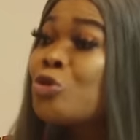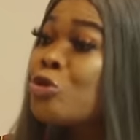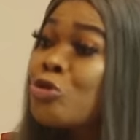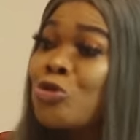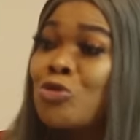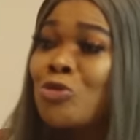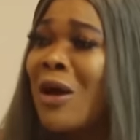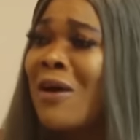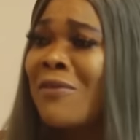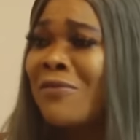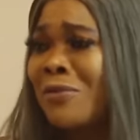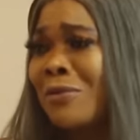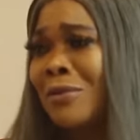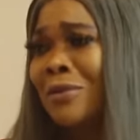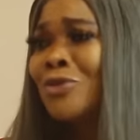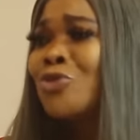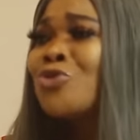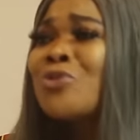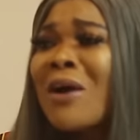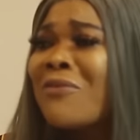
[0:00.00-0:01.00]
just travel.
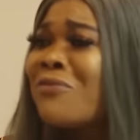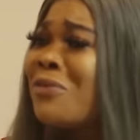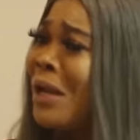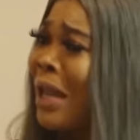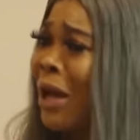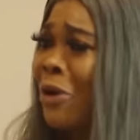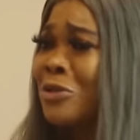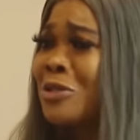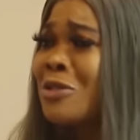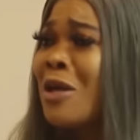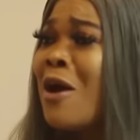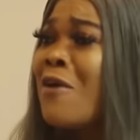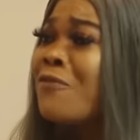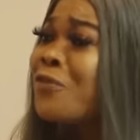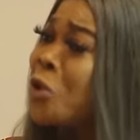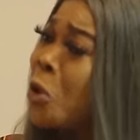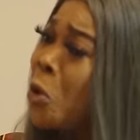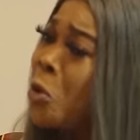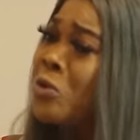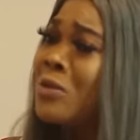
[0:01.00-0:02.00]
Travel out
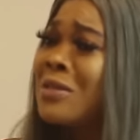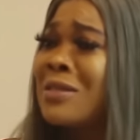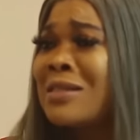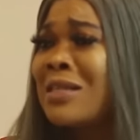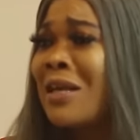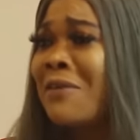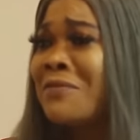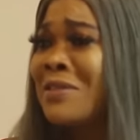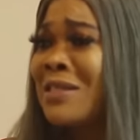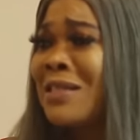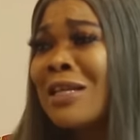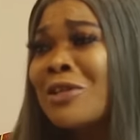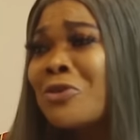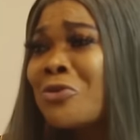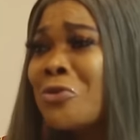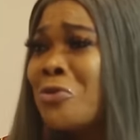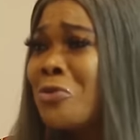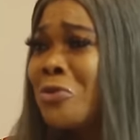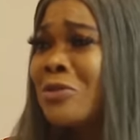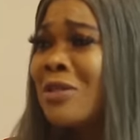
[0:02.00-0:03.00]
for your own safety
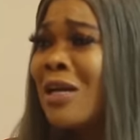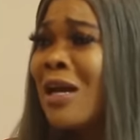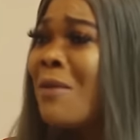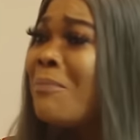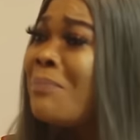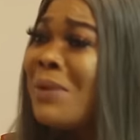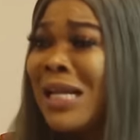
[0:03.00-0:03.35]
and good.